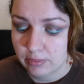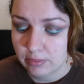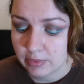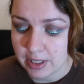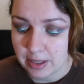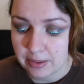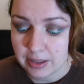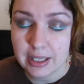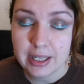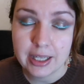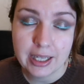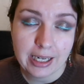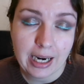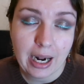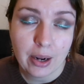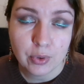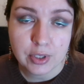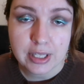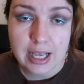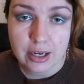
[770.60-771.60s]
something that
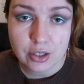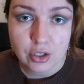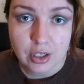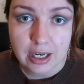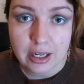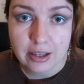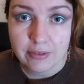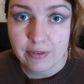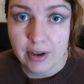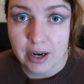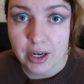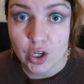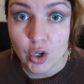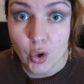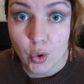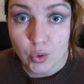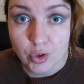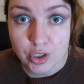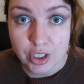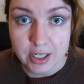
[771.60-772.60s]
I was actually very
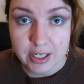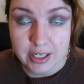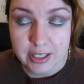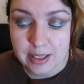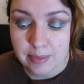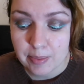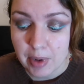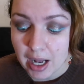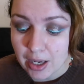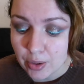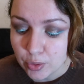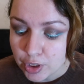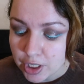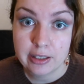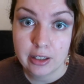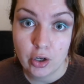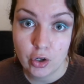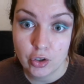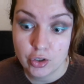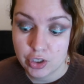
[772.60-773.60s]
conscious about.
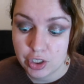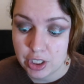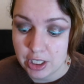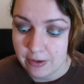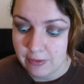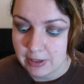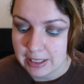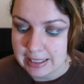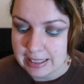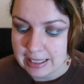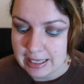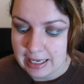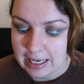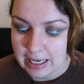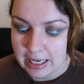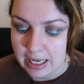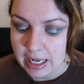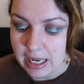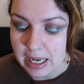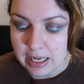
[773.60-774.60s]
The longevity
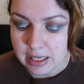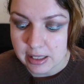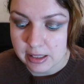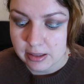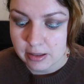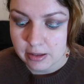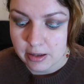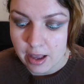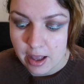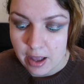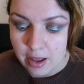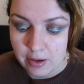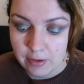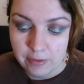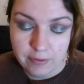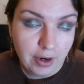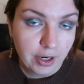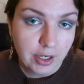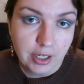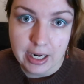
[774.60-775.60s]
is
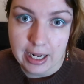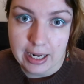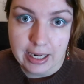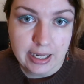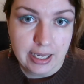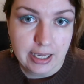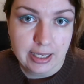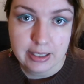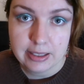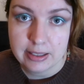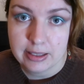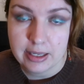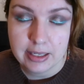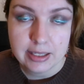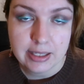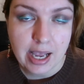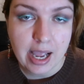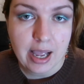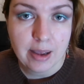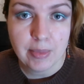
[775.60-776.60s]
very nice, the
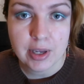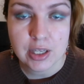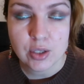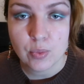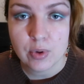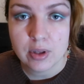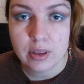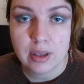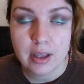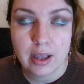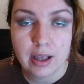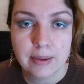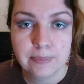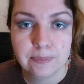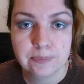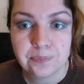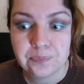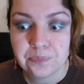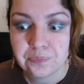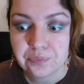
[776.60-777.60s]
same as with
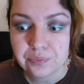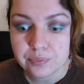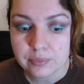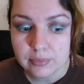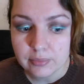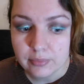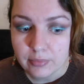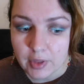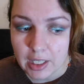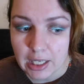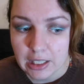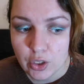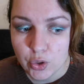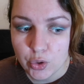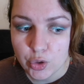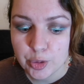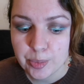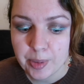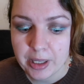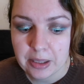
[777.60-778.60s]
the
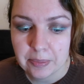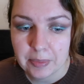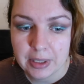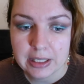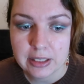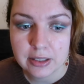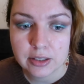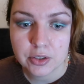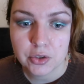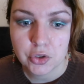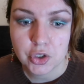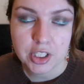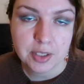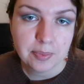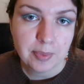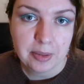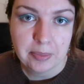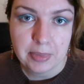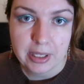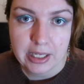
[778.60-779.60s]
loose pigments, just
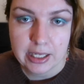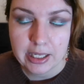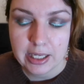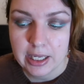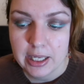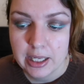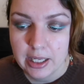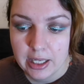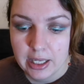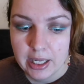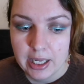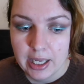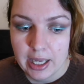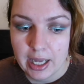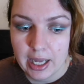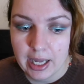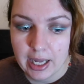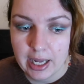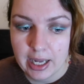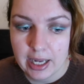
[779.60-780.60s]
maybe
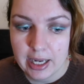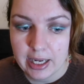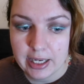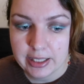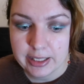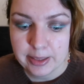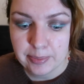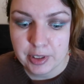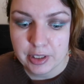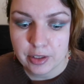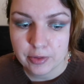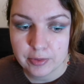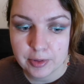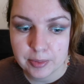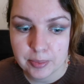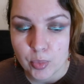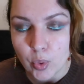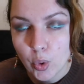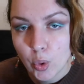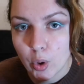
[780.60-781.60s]
a little bit of a
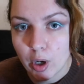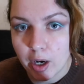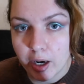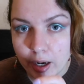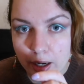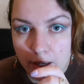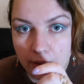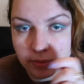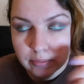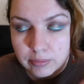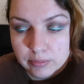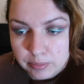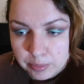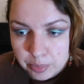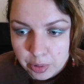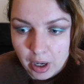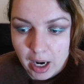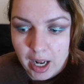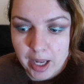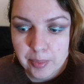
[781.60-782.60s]
more
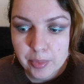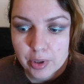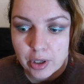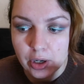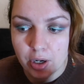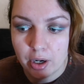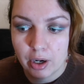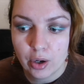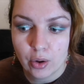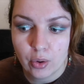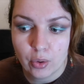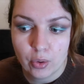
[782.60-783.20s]
primer,